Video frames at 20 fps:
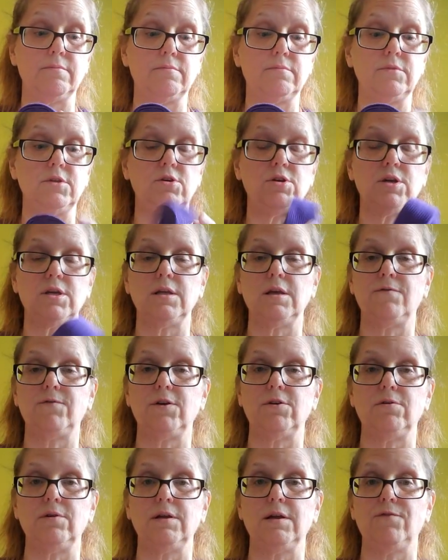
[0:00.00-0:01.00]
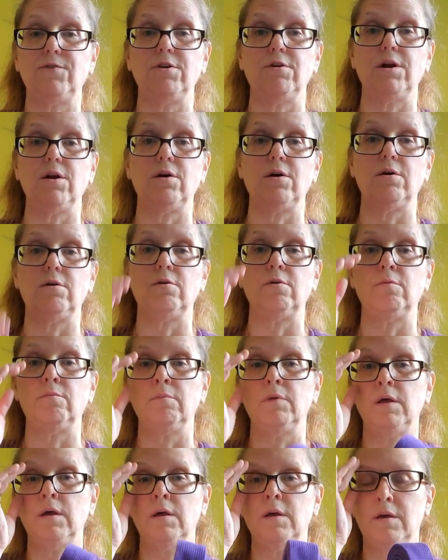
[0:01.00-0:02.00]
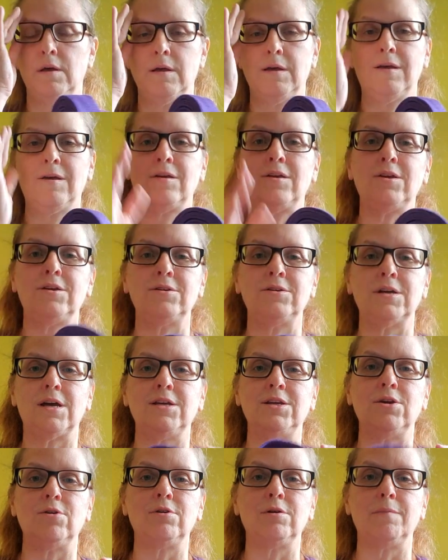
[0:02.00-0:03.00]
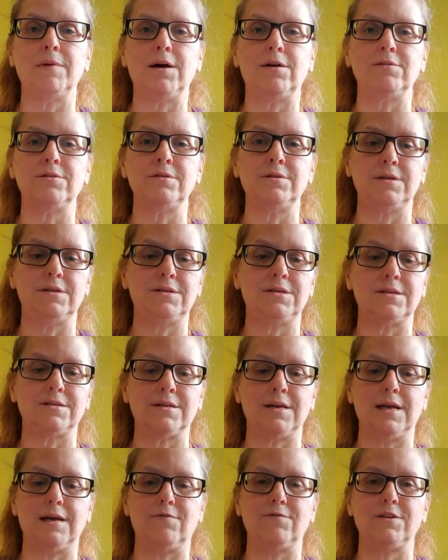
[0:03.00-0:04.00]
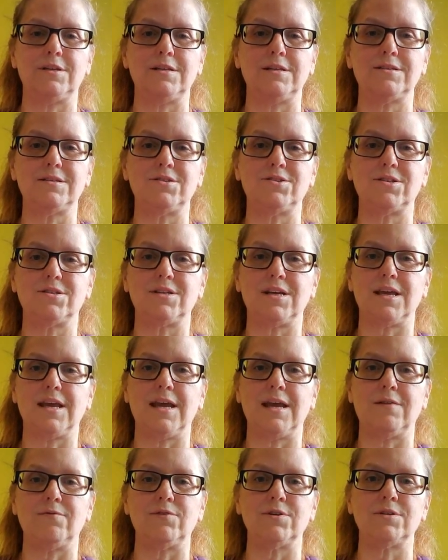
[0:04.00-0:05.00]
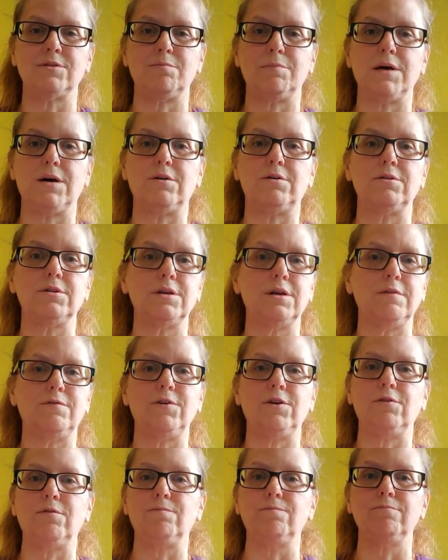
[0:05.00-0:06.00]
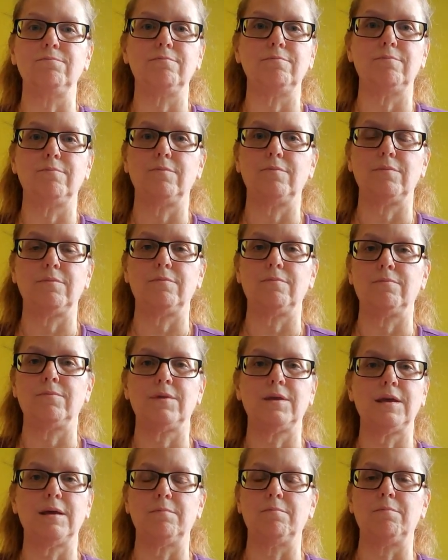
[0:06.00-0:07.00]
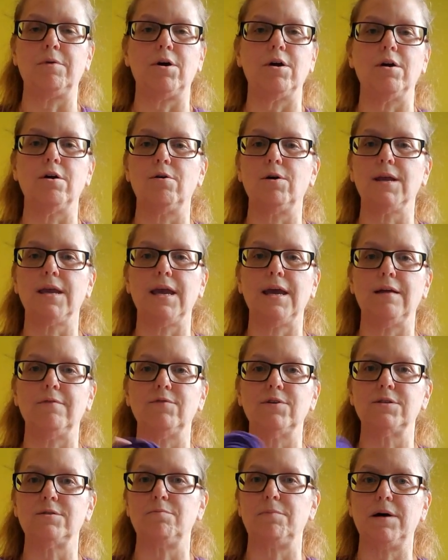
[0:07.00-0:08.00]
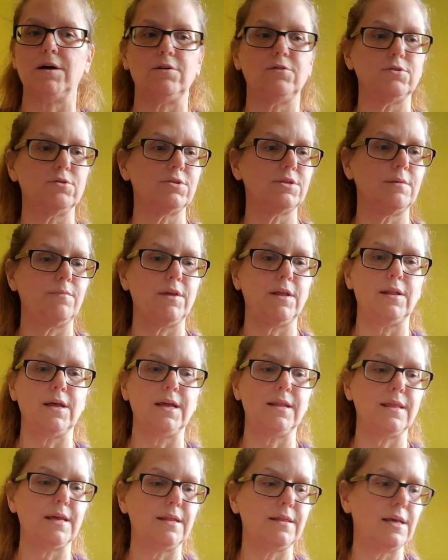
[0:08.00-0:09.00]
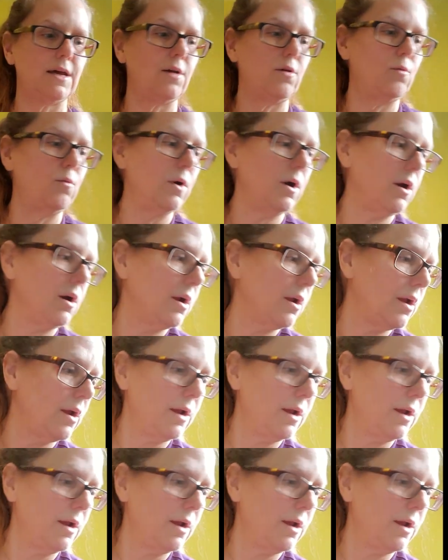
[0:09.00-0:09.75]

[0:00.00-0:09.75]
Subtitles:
If you're at home, a yoga belt, it doesn't have to, this is just a canvas belt. If you can borrow a canvas belt or something like that, that'll work.